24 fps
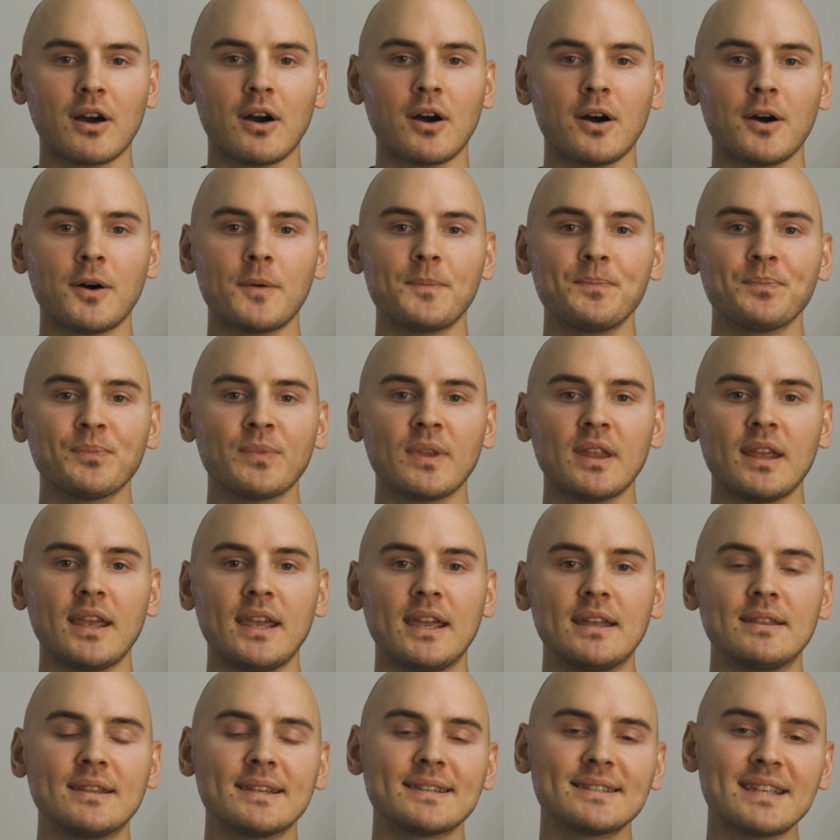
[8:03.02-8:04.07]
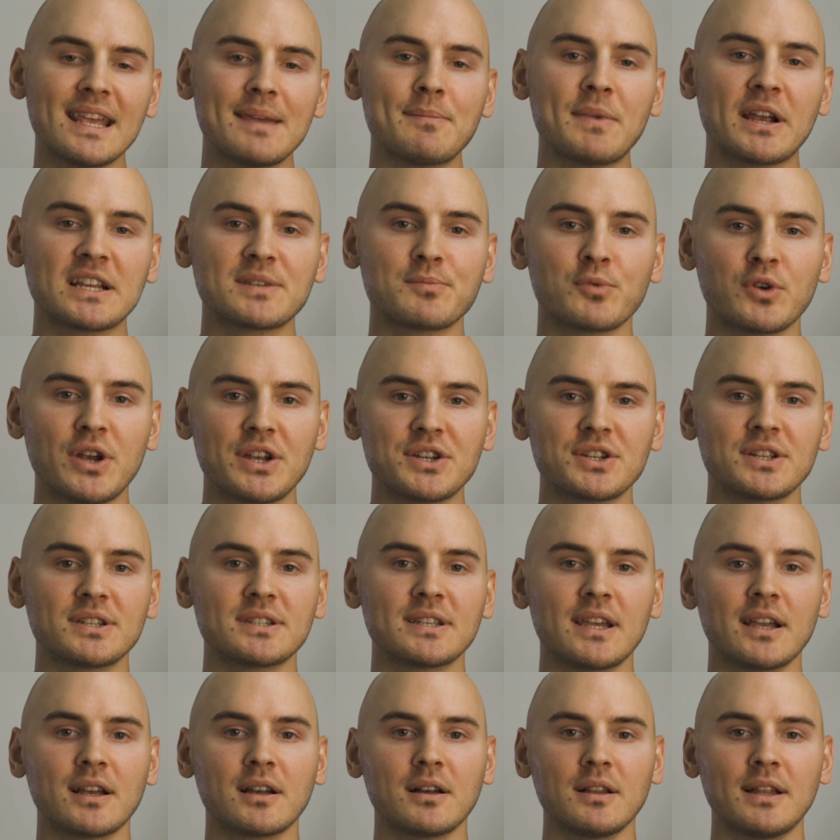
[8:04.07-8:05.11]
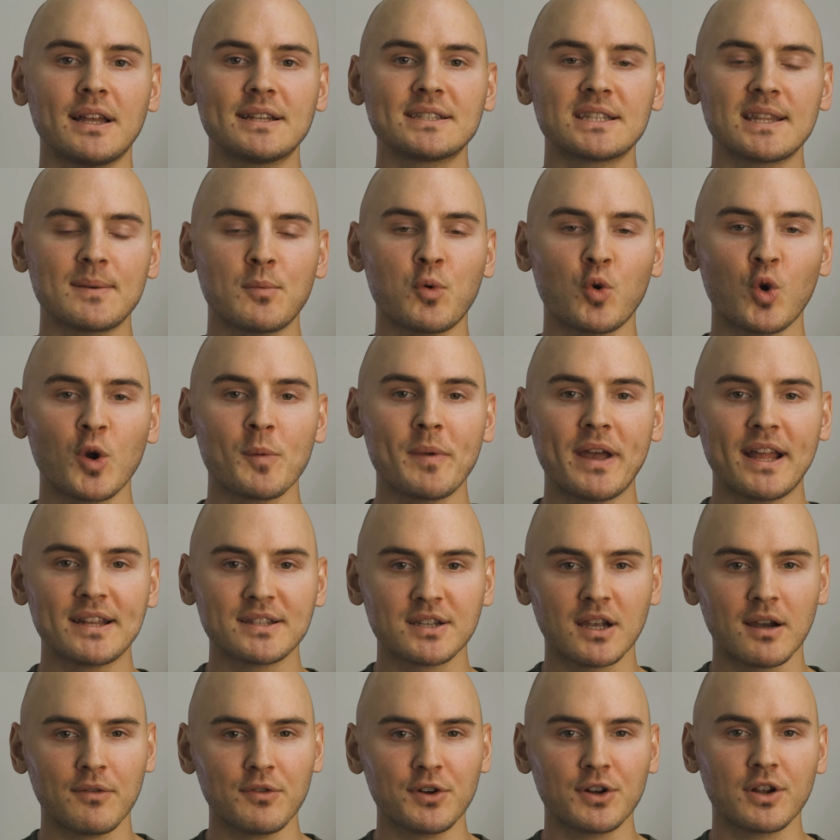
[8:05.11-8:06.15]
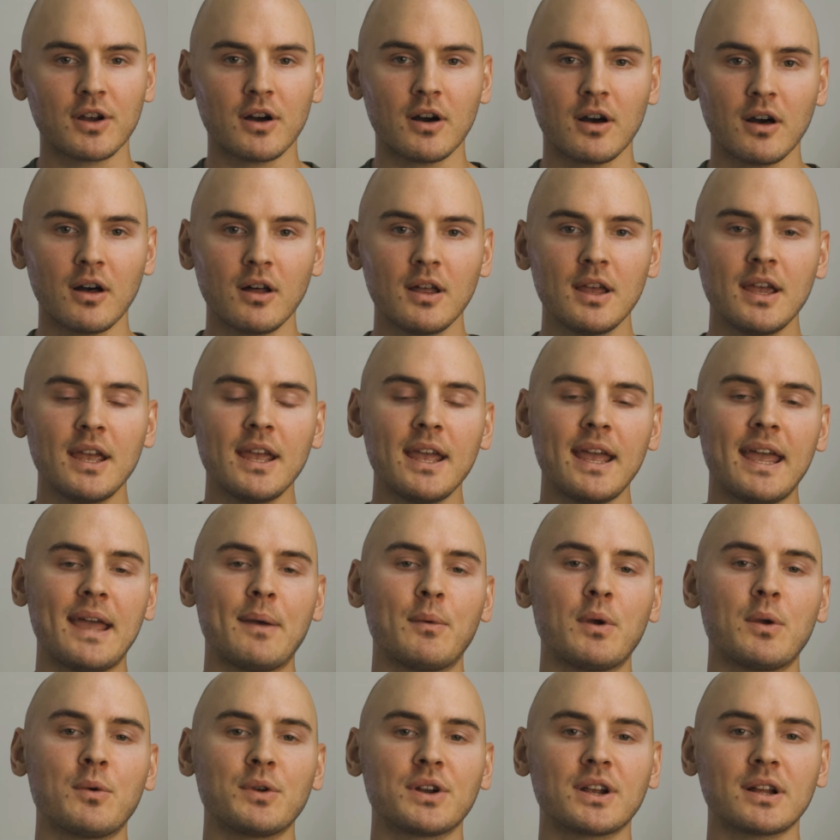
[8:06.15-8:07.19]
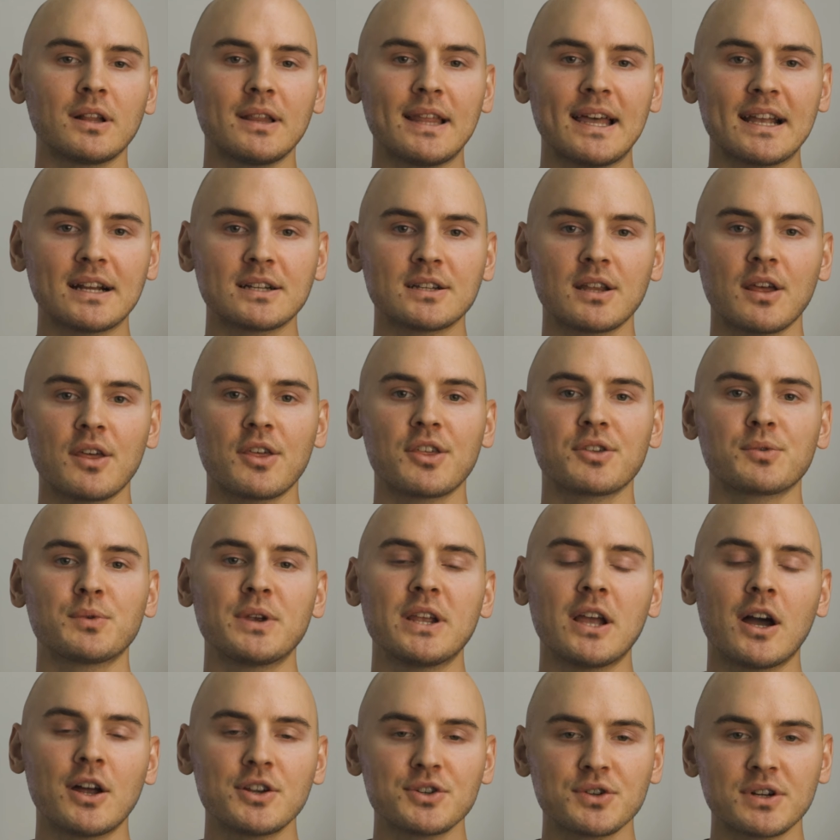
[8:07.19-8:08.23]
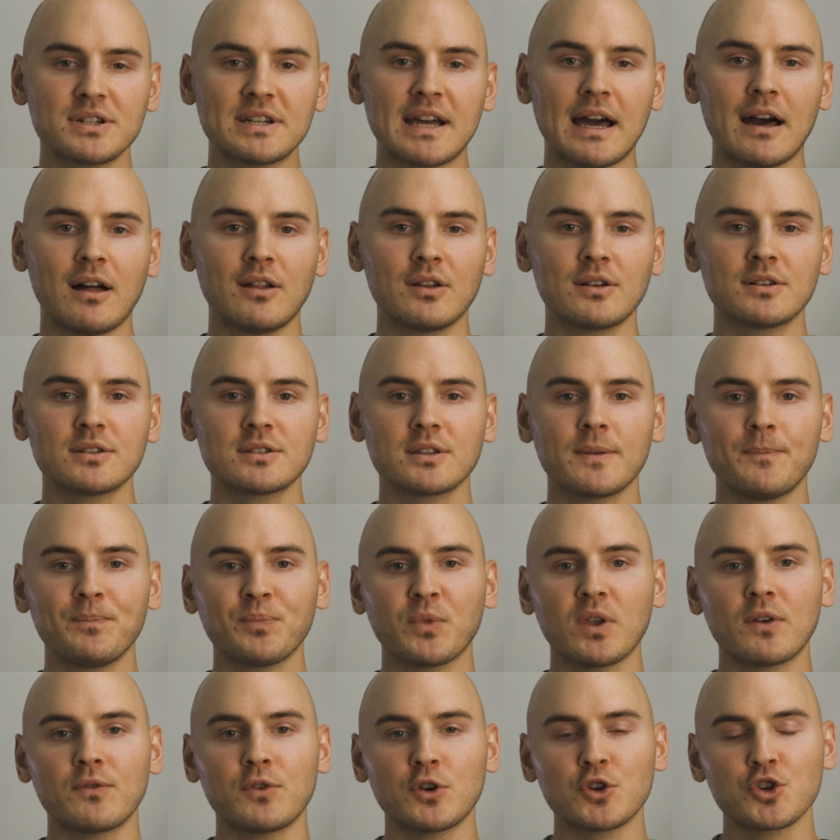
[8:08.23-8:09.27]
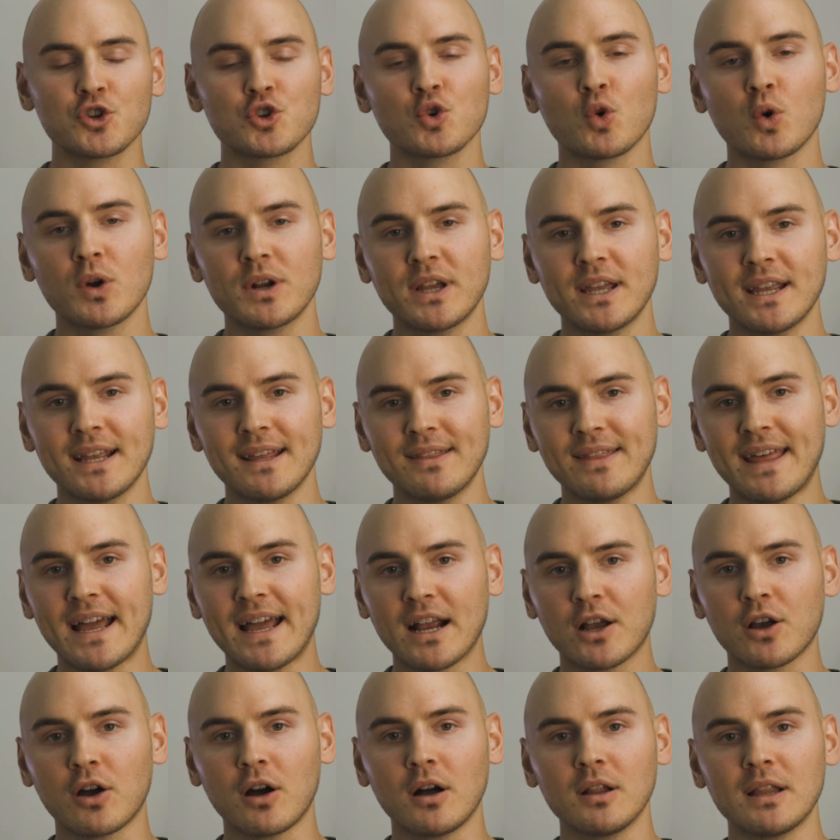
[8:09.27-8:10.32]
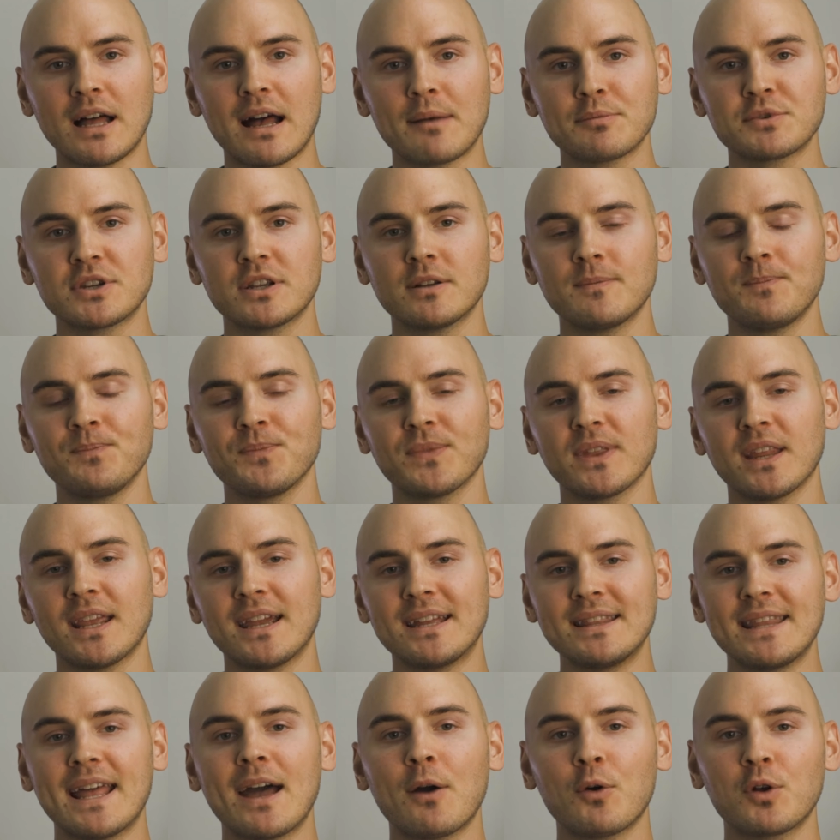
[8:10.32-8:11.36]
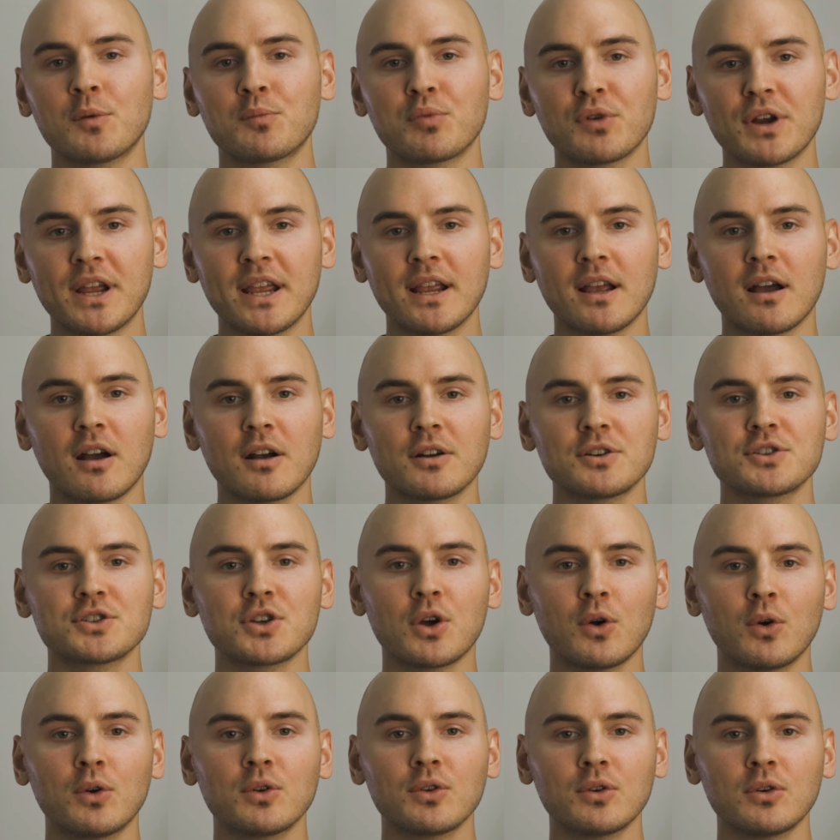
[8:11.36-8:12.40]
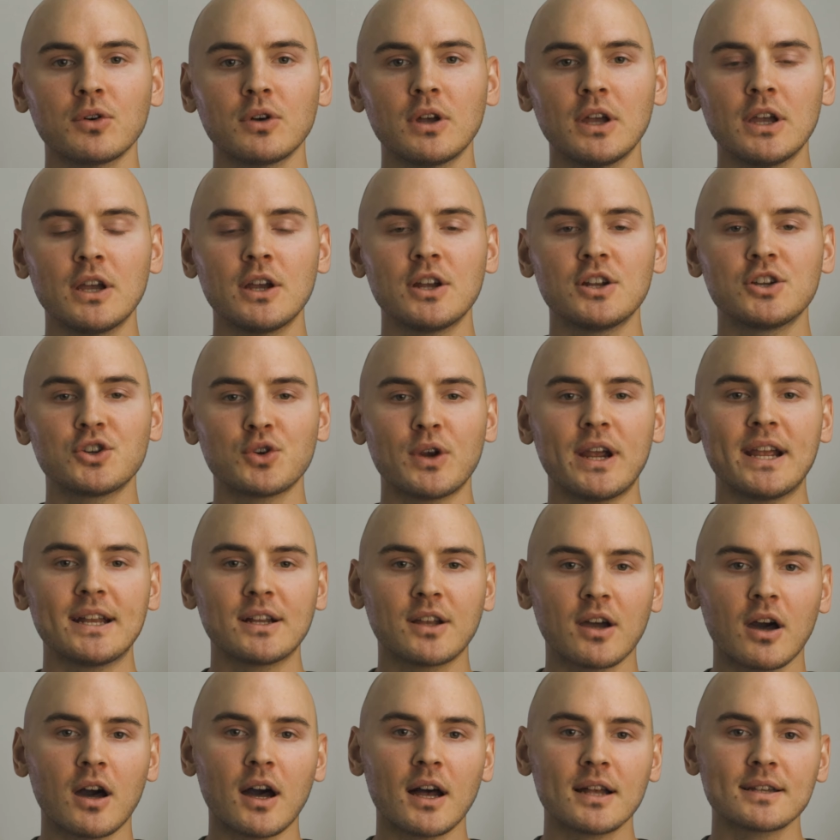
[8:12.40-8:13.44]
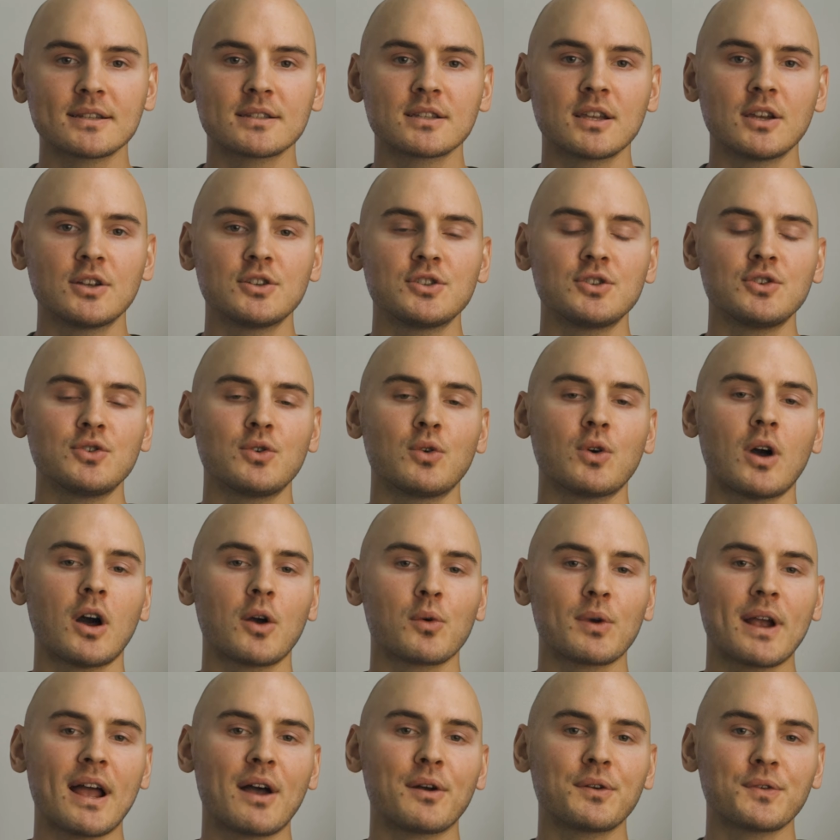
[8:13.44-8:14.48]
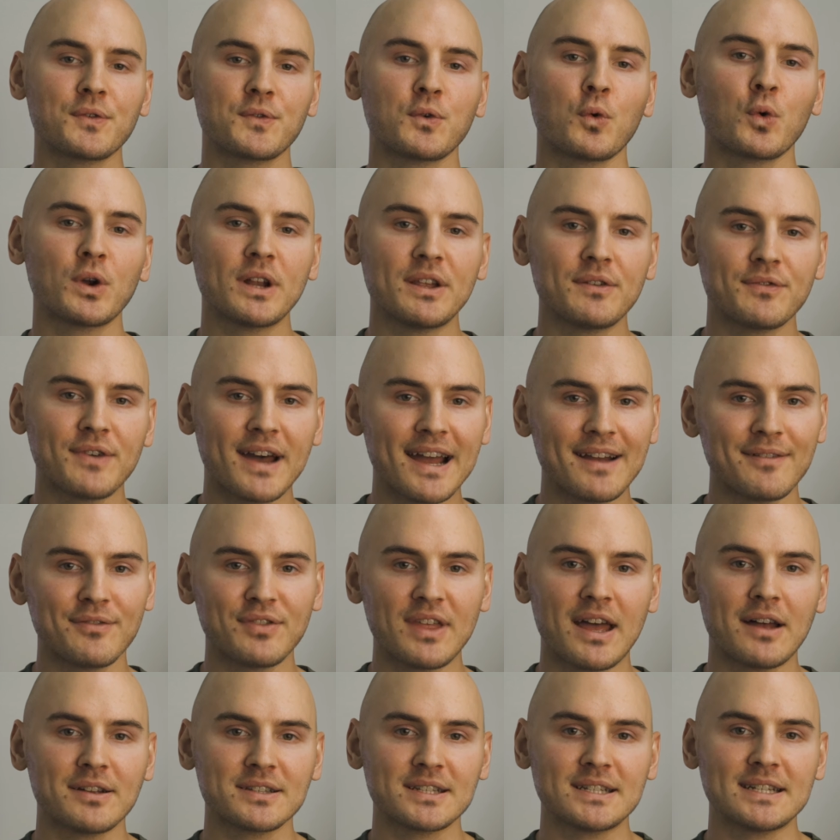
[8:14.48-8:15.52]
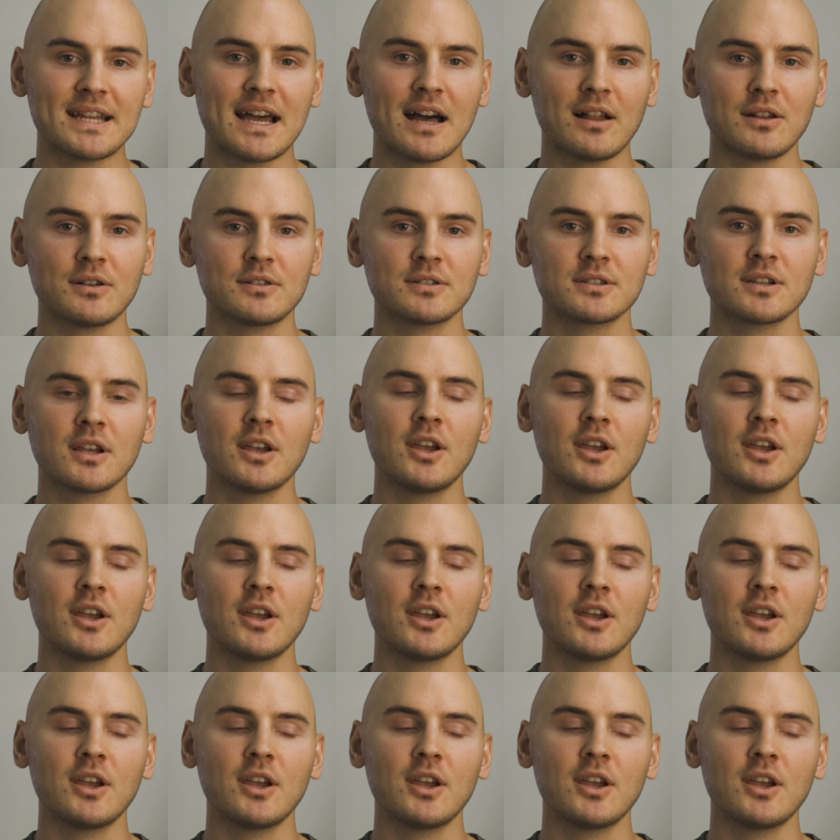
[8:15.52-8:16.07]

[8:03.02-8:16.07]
call in the same expiration cycle as the poor man's covered call, and we would collect $300 for shorting that call option, and that would bring our total trade cost to around $45,000.